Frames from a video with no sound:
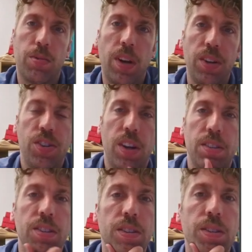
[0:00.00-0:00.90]
Ryan
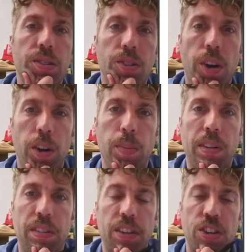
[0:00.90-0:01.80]
Johnson talking
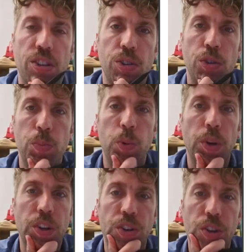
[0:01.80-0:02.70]
about section
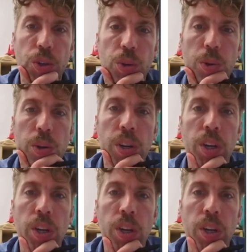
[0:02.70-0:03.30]
2.2